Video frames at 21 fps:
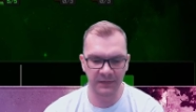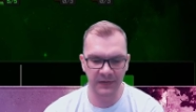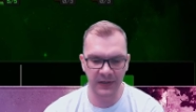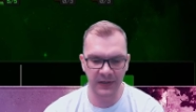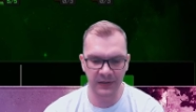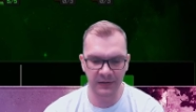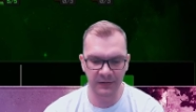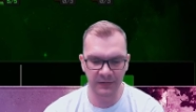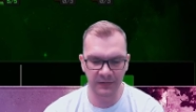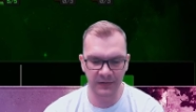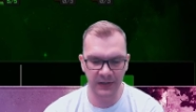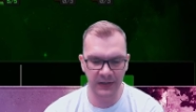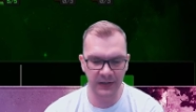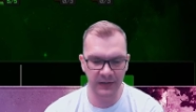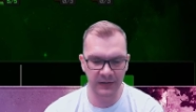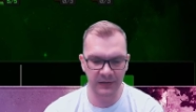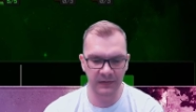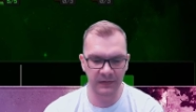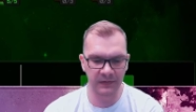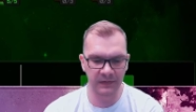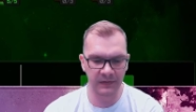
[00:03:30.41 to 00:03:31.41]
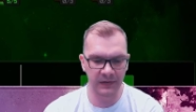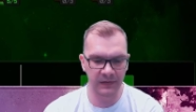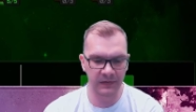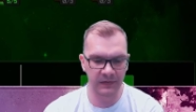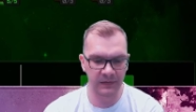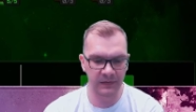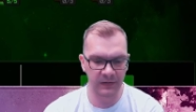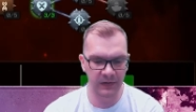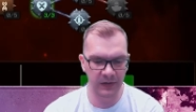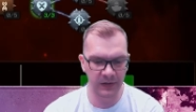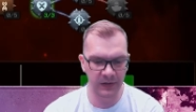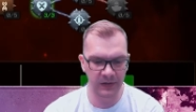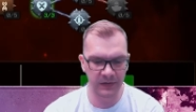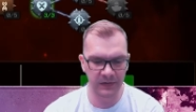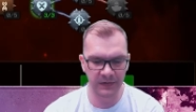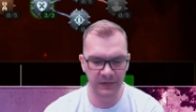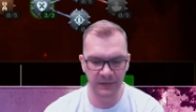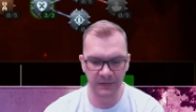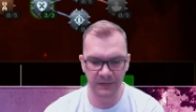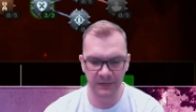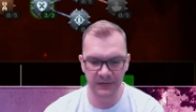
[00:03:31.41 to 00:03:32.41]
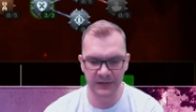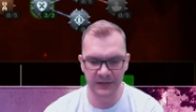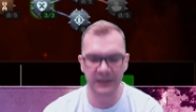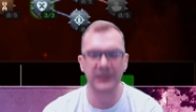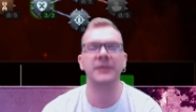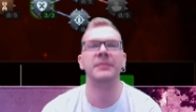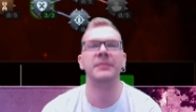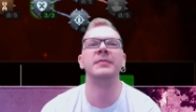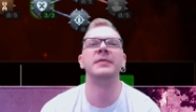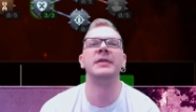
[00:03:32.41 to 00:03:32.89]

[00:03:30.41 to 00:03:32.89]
we take a look at the third setup.